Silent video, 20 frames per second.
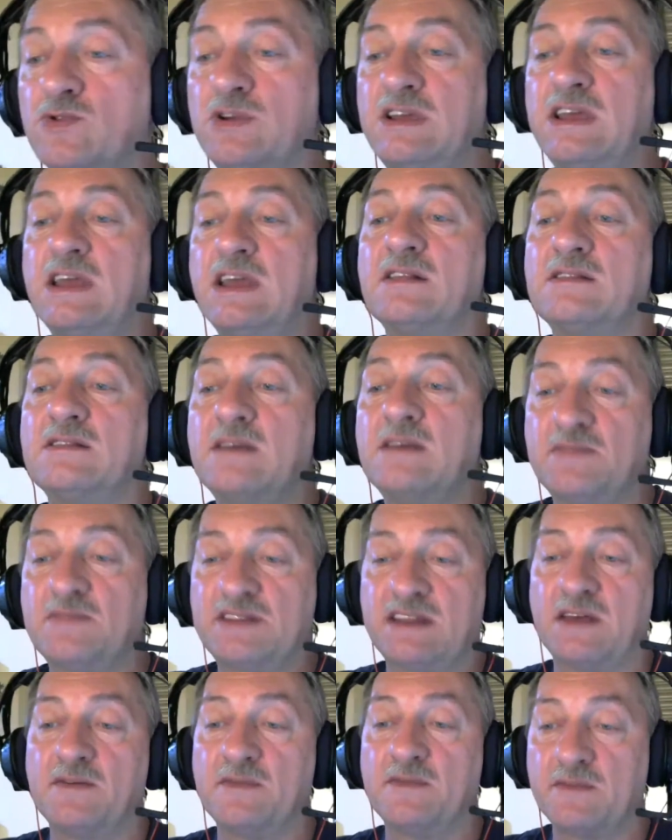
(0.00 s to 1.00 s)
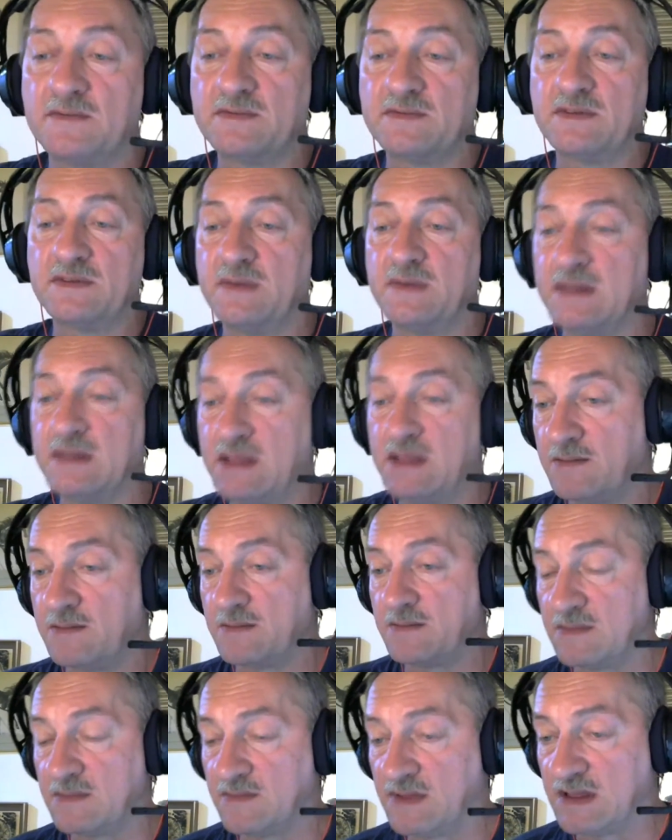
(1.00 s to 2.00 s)
heal themselves with
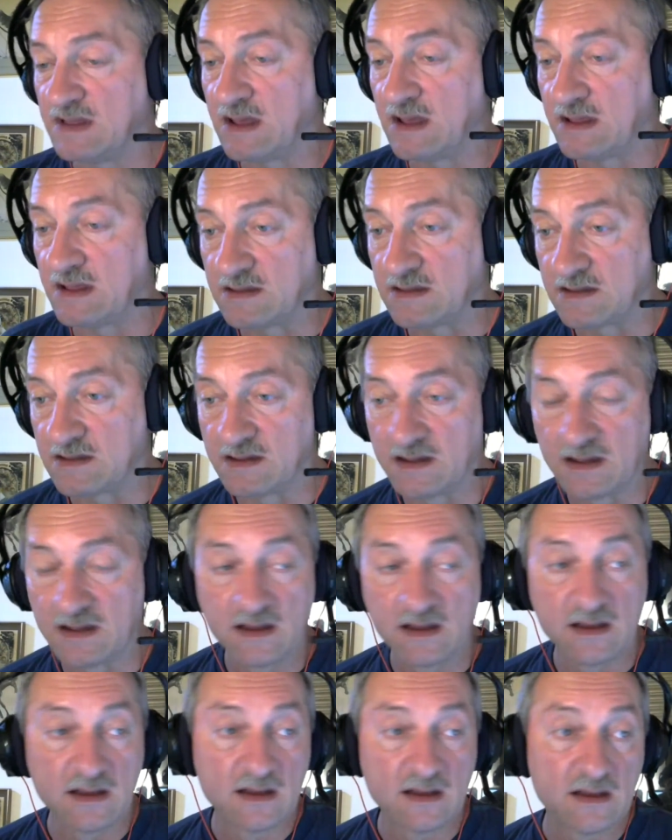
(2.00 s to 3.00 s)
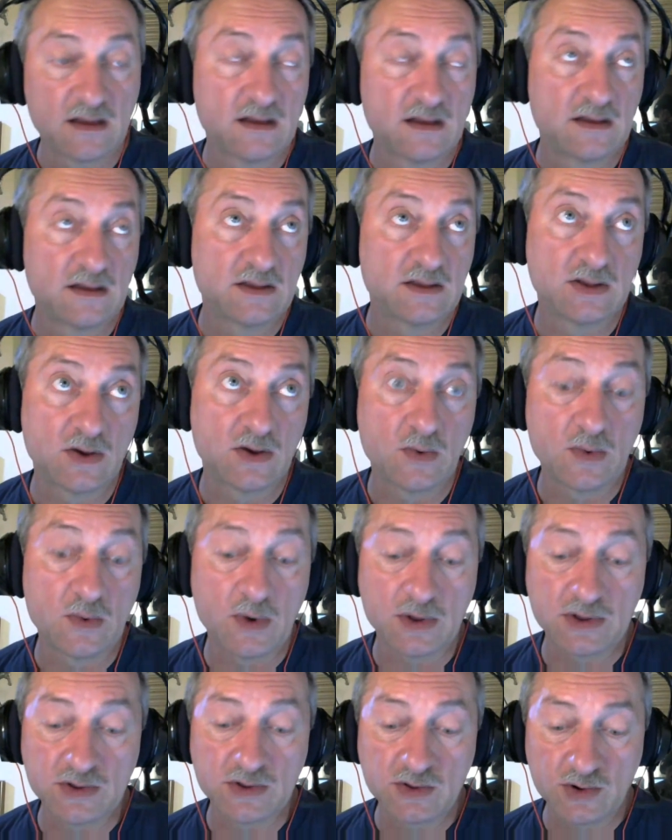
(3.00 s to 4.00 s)
that. So
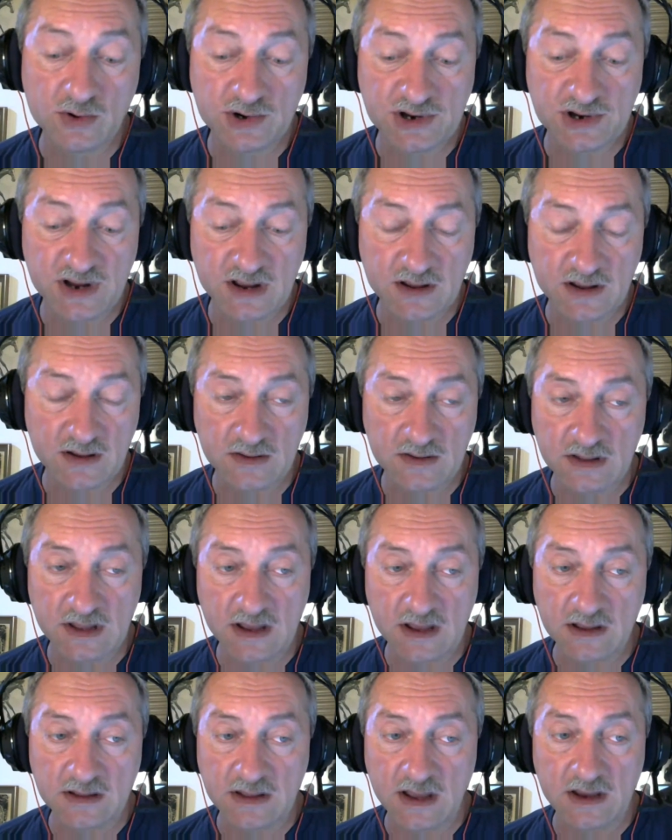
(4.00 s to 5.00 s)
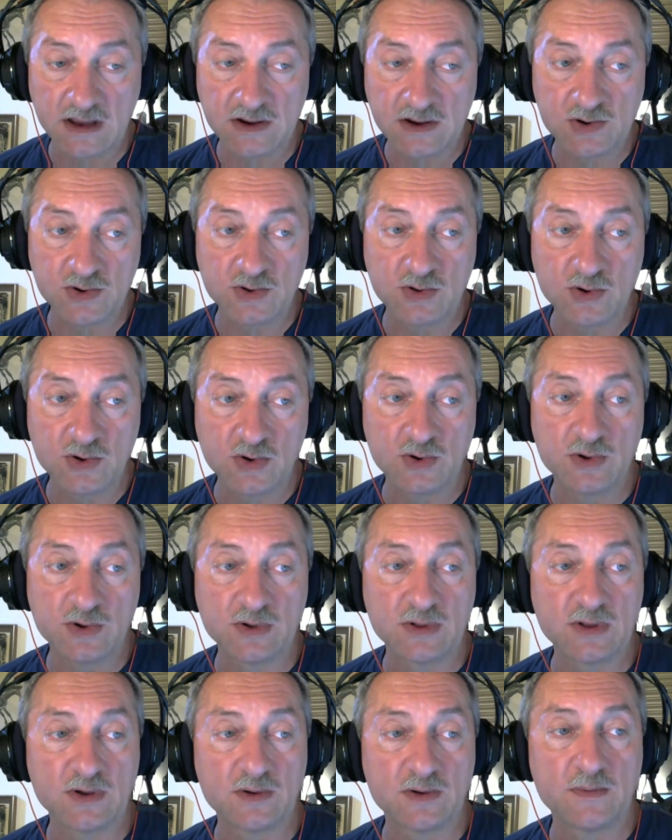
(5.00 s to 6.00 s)
what they should
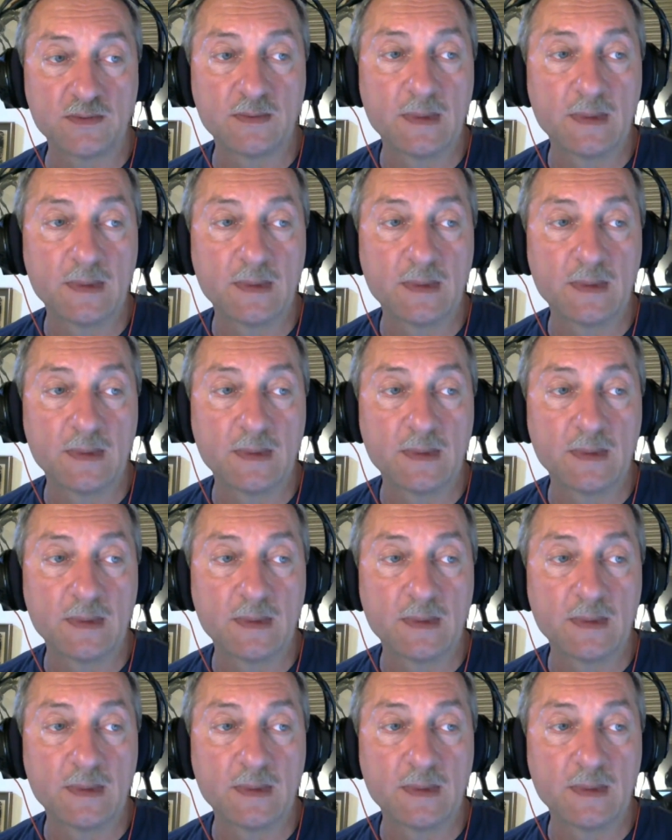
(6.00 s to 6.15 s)
do?